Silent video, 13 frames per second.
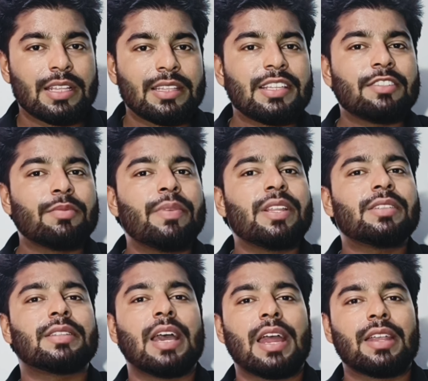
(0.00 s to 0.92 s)
This
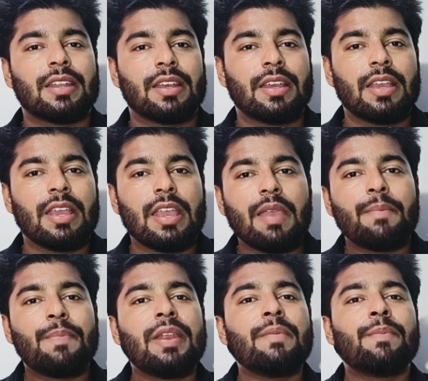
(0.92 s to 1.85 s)
means that
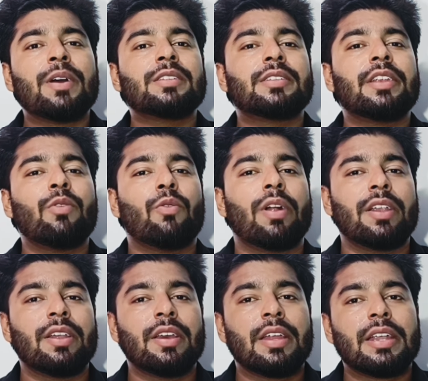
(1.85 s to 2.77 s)
every person
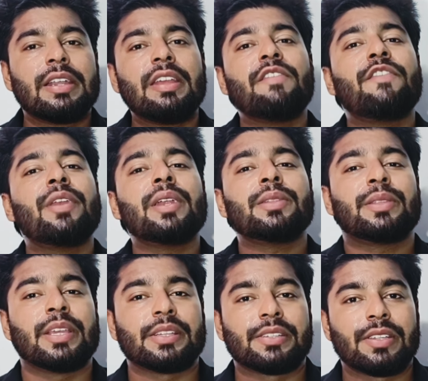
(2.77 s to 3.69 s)
wants different
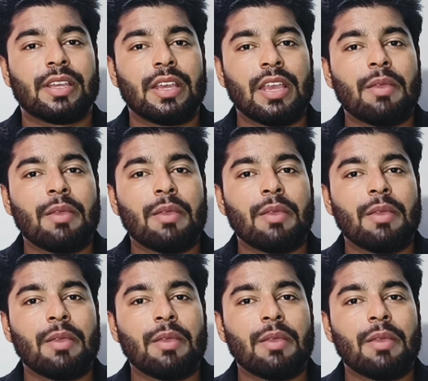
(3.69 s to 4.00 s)
things